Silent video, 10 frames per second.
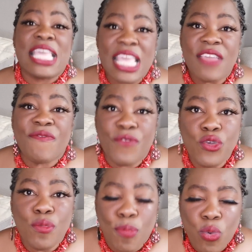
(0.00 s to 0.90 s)
If
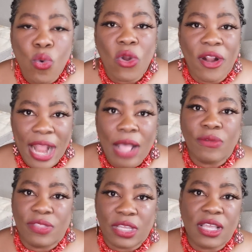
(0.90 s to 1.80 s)
you pour
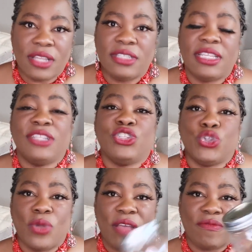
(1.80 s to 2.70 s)
out the contents,
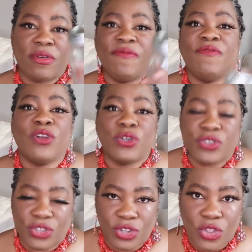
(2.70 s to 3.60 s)
you have
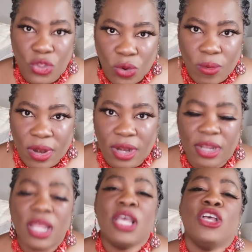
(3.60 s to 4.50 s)
reversed your work.